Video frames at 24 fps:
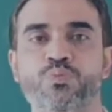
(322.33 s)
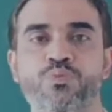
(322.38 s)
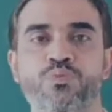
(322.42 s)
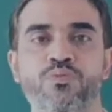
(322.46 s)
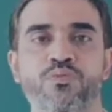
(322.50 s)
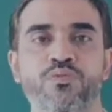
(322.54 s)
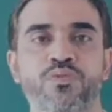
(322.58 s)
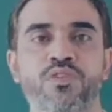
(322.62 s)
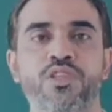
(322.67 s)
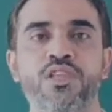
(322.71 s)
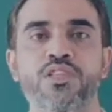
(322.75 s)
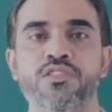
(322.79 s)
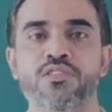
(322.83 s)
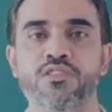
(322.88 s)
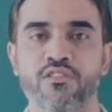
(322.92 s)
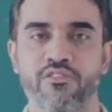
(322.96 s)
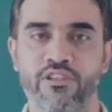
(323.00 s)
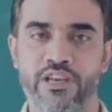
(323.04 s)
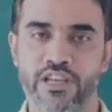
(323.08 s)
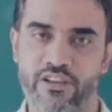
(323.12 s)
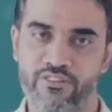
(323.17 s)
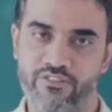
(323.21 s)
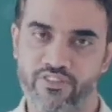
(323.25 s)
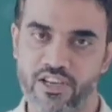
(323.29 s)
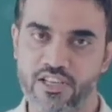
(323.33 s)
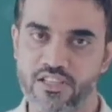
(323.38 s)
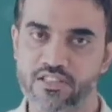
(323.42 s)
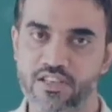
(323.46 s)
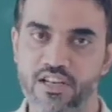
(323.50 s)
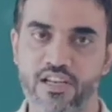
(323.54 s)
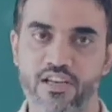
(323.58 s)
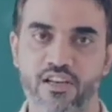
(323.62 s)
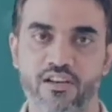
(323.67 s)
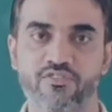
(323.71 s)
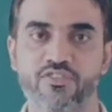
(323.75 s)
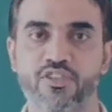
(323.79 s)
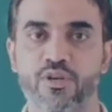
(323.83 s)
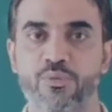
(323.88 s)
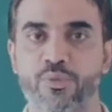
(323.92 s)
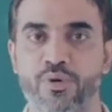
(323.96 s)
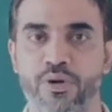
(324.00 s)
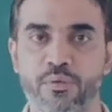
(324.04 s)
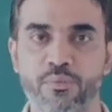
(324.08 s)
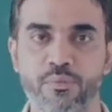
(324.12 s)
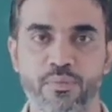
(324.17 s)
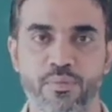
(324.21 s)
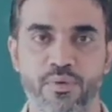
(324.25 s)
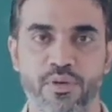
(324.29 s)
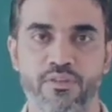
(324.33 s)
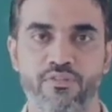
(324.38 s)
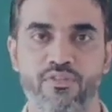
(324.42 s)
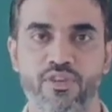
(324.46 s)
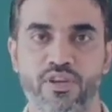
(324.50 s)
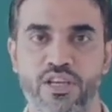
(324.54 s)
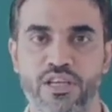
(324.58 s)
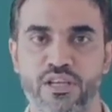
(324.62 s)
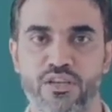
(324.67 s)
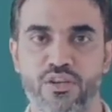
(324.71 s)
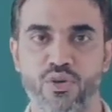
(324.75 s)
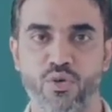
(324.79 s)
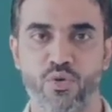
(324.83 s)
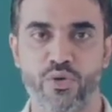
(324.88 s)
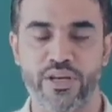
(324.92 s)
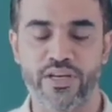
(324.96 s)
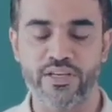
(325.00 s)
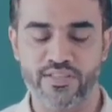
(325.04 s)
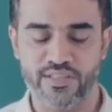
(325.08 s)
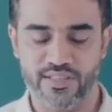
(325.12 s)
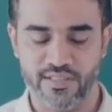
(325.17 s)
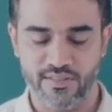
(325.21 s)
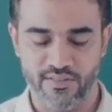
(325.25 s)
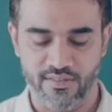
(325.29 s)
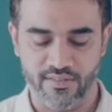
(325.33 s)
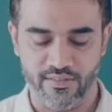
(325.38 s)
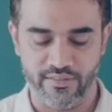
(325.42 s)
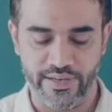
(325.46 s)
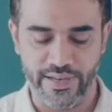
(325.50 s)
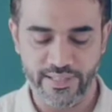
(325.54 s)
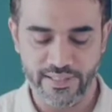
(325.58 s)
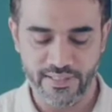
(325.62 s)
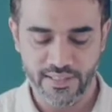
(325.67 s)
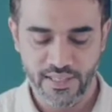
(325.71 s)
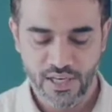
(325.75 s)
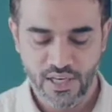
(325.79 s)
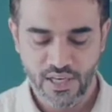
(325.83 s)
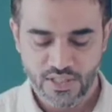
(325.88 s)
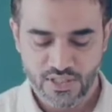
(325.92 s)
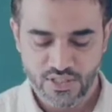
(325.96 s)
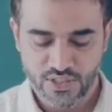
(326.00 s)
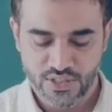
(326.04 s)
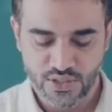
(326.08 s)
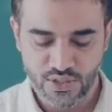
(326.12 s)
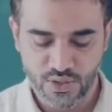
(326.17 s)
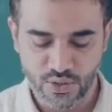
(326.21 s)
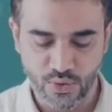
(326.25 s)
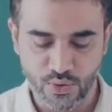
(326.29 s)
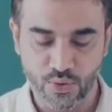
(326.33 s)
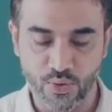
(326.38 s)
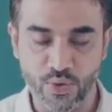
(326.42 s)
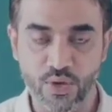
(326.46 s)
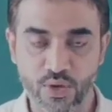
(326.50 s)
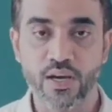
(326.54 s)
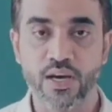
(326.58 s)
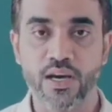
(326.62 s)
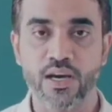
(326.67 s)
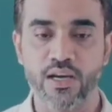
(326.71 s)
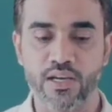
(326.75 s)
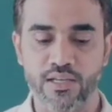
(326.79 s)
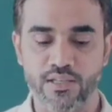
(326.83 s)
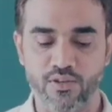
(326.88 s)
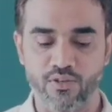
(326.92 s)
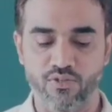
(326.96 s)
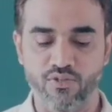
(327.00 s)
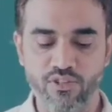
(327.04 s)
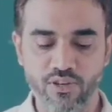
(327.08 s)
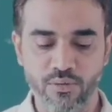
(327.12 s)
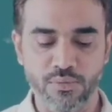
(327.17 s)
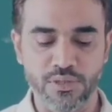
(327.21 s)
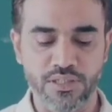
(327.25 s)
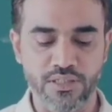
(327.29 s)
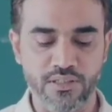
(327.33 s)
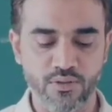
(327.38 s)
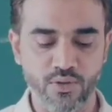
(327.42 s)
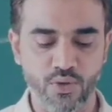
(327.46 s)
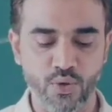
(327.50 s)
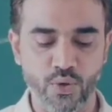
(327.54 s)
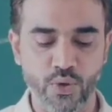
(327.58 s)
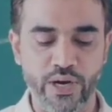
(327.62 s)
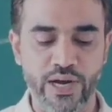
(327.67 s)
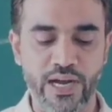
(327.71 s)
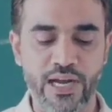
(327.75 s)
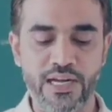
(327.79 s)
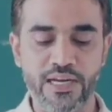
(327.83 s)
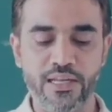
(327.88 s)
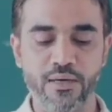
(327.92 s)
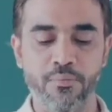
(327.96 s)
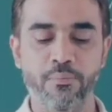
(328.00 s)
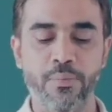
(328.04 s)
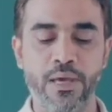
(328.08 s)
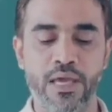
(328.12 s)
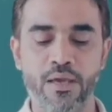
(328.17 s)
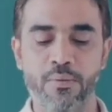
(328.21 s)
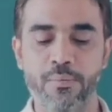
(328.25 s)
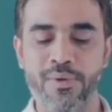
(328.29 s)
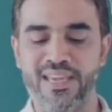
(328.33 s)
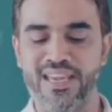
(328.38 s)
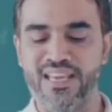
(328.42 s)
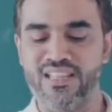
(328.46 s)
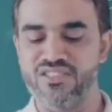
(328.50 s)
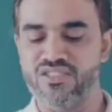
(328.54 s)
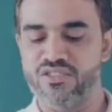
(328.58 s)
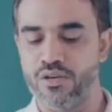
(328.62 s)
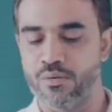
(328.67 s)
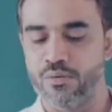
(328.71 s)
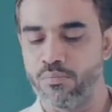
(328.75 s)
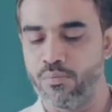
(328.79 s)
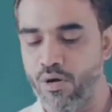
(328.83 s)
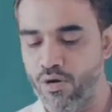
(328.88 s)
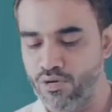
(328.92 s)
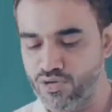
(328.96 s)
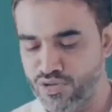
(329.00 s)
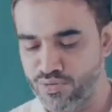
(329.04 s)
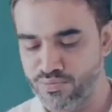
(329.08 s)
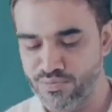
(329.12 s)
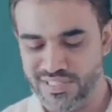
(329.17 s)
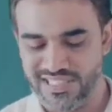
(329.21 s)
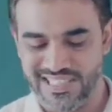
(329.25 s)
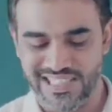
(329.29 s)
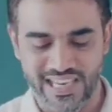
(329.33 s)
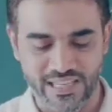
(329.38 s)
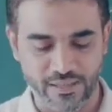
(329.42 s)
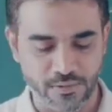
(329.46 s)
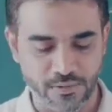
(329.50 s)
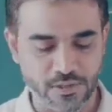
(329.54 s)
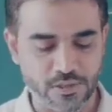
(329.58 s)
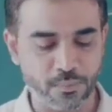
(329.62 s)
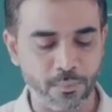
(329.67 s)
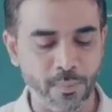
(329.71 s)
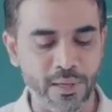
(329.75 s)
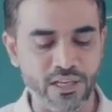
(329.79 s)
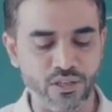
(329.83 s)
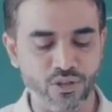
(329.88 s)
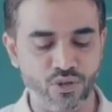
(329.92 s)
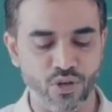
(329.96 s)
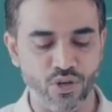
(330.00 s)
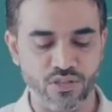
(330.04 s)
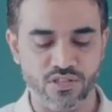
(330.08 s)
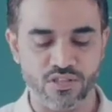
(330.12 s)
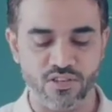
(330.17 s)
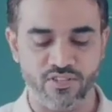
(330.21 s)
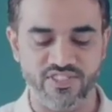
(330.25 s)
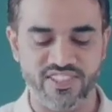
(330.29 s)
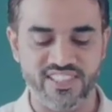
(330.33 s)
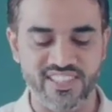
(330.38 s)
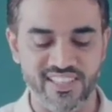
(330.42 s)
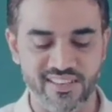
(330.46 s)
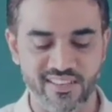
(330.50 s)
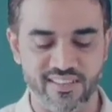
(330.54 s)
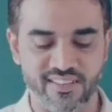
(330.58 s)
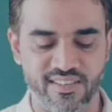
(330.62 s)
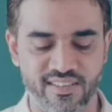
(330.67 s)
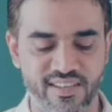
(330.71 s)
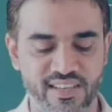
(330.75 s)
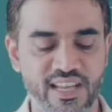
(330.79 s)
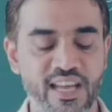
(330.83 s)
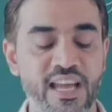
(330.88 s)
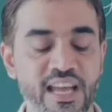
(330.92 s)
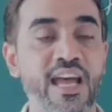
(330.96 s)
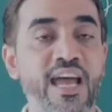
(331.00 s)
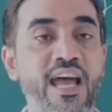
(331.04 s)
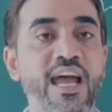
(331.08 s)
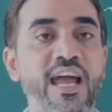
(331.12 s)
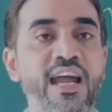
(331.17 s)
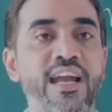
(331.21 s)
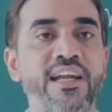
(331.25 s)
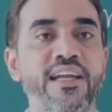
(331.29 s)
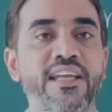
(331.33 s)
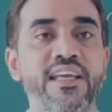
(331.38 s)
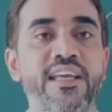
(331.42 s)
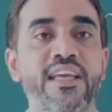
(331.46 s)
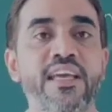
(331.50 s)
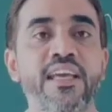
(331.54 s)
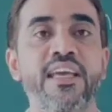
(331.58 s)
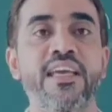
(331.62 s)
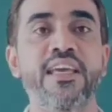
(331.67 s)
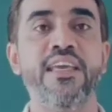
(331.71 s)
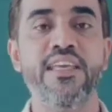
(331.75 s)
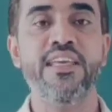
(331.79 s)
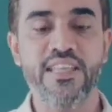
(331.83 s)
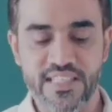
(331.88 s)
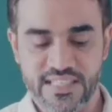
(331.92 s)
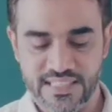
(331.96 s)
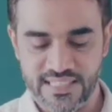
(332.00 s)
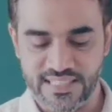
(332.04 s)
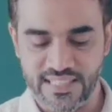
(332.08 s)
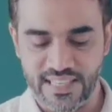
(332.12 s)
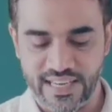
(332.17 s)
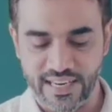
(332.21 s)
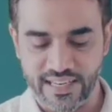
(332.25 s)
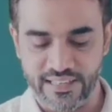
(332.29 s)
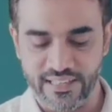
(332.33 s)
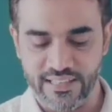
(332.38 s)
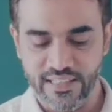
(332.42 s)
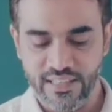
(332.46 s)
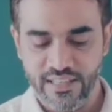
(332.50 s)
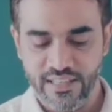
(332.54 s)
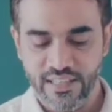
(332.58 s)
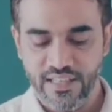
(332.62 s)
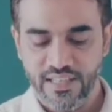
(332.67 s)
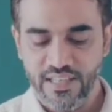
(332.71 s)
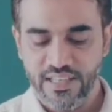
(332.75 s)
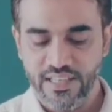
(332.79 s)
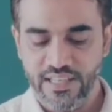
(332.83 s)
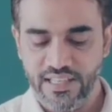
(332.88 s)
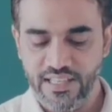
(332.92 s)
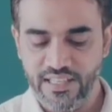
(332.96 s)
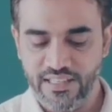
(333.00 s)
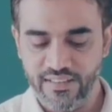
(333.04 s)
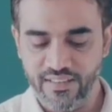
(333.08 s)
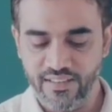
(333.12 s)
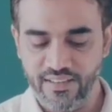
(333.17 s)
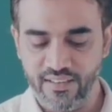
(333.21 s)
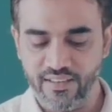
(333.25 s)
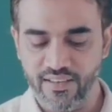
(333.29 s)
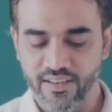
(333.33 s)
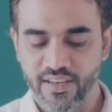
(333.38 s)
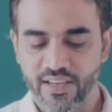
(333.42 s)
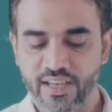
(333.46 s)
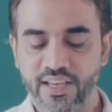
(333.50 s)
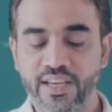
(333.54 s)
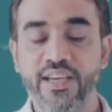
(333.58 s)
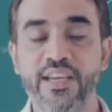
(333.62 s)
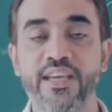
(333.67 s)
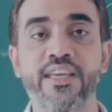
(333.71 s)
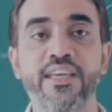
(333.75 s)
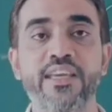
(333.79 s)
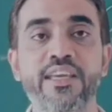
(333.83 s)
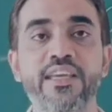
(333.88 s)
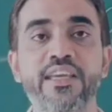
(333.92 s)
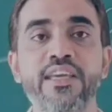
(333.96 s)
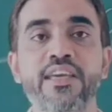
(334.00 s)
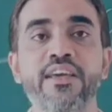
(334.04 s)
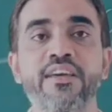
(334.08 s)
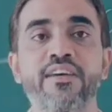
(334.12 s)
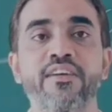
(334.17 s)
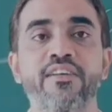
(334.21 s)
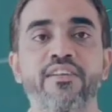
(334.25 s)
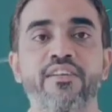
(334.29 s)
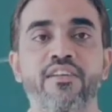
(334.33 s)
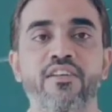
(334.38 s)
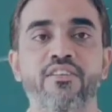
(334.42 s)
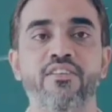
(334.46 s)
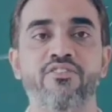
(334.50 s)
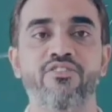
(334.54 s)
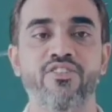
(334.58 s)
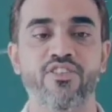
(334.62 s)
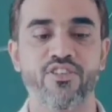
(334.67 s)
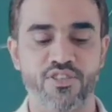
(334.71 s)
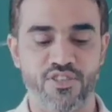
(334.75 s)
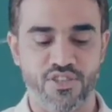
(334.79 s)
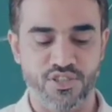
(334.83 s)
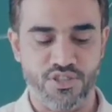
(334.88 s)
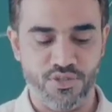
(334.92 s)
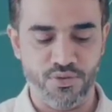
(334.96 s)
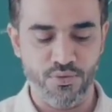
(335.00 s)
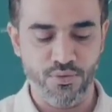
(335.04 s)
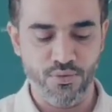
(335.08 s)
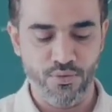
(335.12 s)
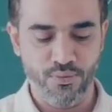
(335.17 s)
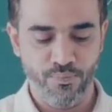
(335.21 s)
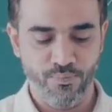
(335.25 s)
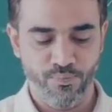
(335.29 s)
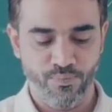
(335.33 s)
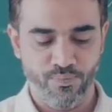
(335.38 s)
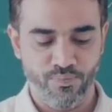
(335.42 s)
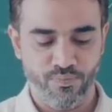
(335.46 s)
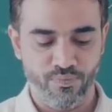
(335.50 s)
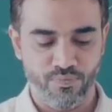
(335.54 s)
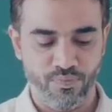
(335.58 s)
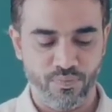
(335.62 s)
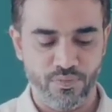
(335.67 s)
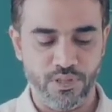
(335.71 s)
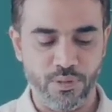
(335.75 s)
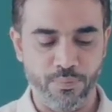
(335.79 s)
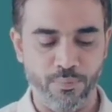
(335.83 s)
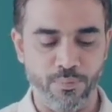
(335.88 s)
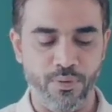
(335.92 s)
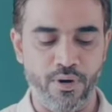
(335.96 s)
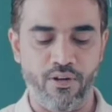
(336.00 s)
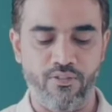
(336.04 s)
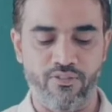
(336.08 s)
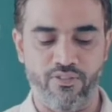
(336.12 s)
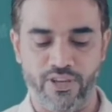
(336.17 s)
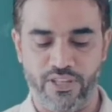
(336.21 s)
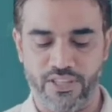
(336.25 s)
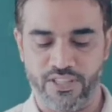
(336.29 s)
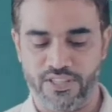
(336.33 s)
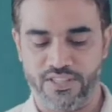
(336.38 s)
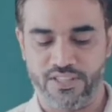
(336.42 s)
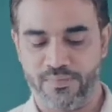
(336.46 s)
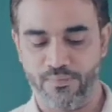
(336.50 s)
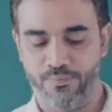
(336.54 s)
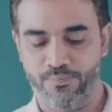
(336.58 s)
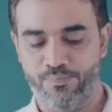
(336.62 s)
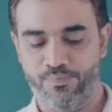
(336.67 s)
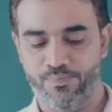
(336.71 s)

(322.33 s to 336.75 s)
This is the very first line of the poem, if you can note it, right? So, and a woman who held a babe against her bosom said, "Speak to us of children." And he said, here he refers to the prophet.